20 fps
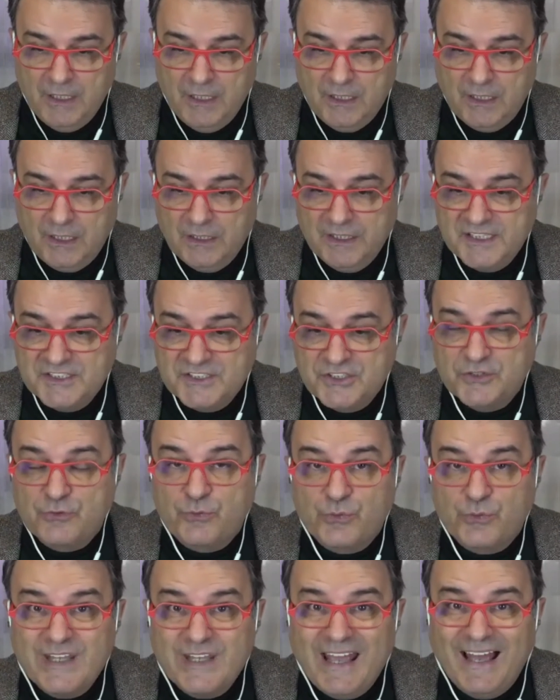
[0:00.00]
He leads
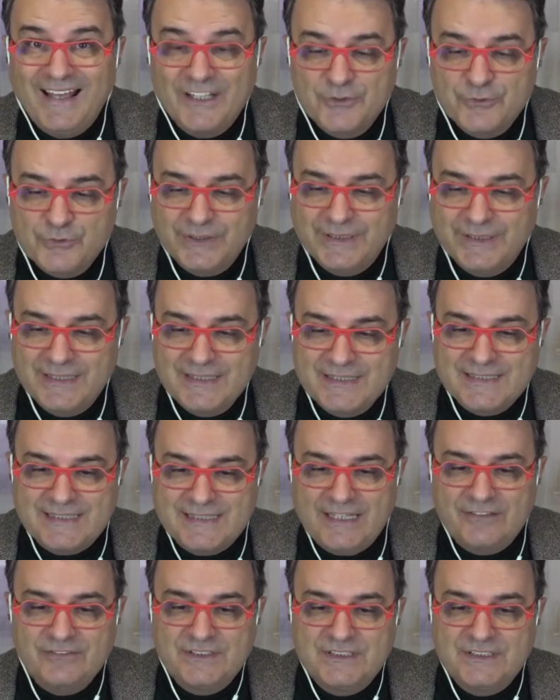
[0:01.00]

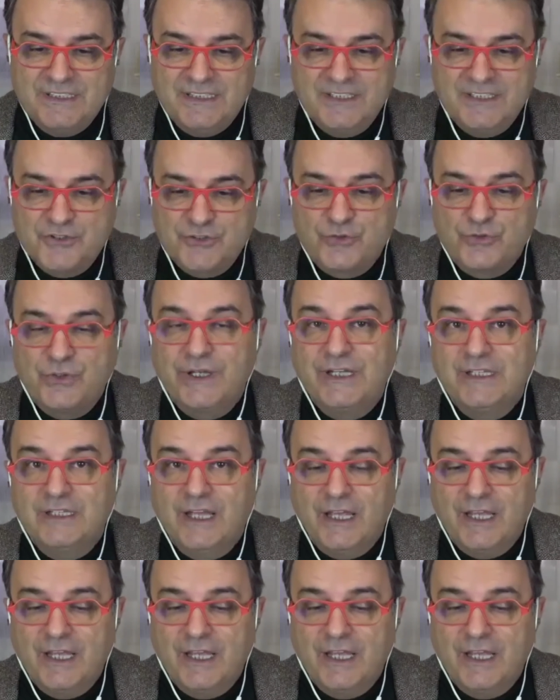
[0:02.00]
317 trade